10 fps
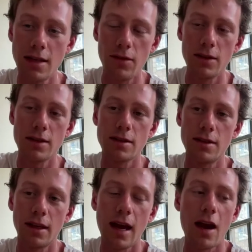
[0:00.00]
David,
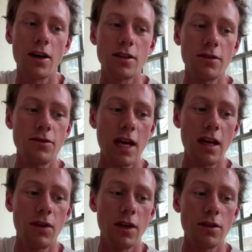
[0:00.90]
the character of
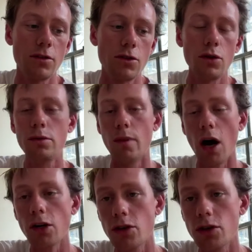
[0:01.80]
David, too
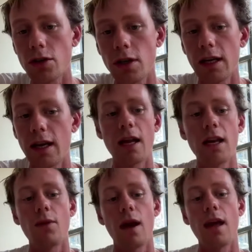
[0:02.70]
much in any
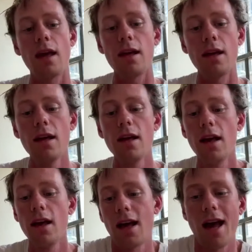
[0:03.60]
way,
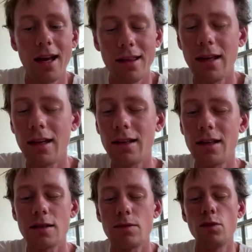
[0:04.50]
I think
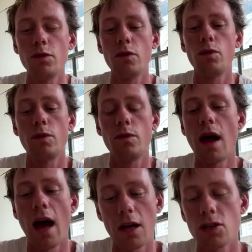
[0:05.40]
this movie would
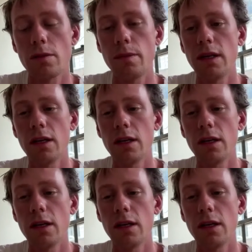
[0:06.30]
actually be